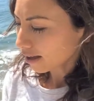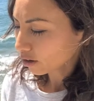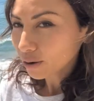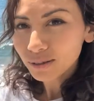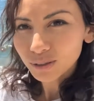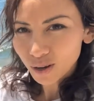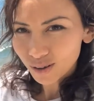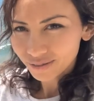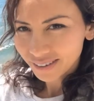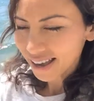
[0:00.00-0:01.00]
Quote
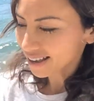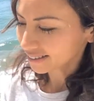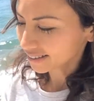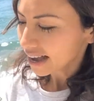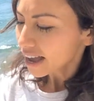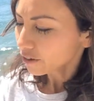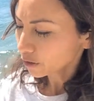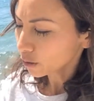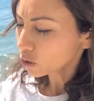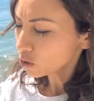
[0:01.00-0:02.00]
is, if
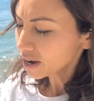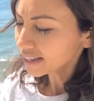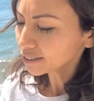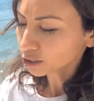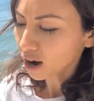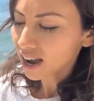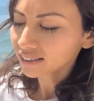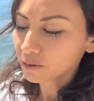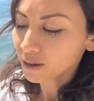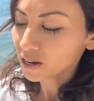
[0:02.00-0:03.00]
you're always trying
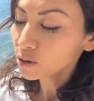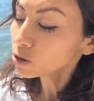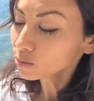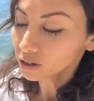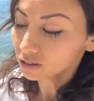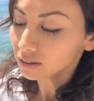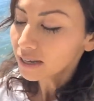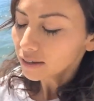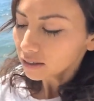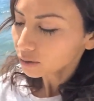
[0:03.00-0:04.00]
to be normal,
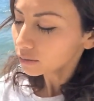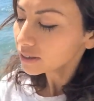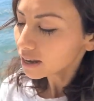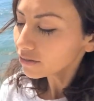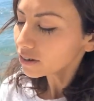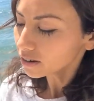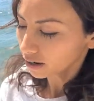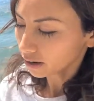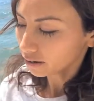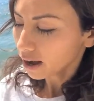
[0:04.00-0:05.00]
you'll never
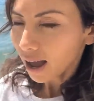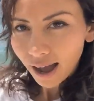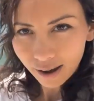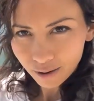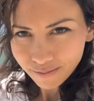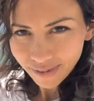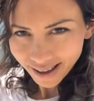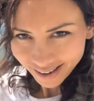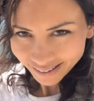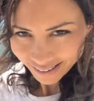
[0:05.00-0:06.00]
know how
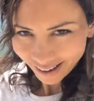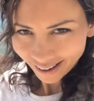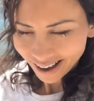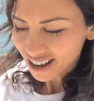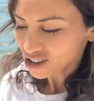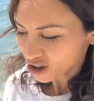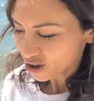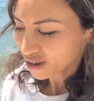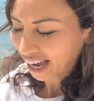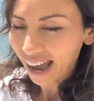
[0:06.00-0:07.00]
amazing
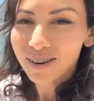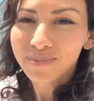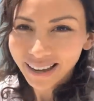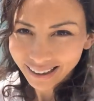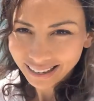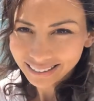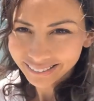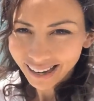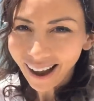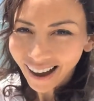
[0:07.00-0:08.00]
you can be.
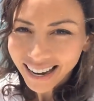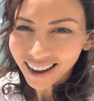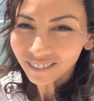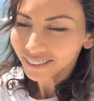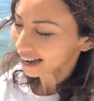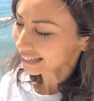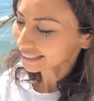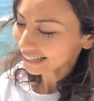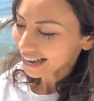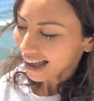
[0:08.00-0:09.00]
I love that.
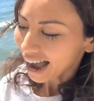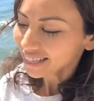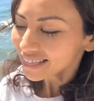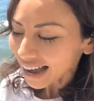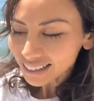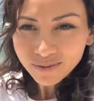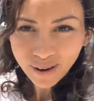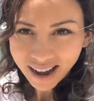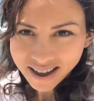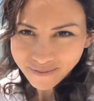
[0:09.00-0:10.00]
And that's
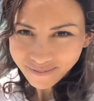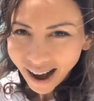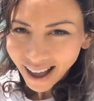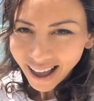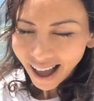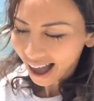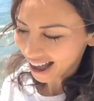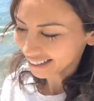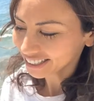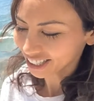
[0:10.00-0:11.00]
by Maya
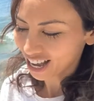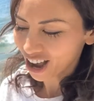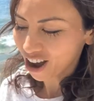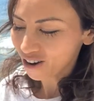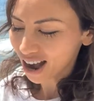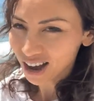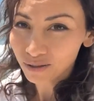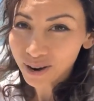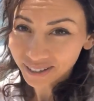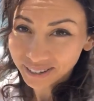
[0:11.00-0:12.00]
Angelou.
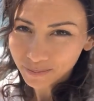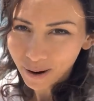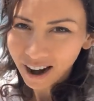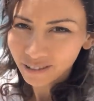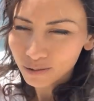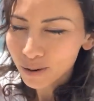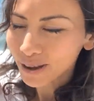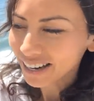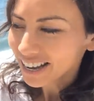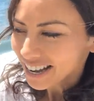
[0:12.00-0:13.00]
What an inspiring woman.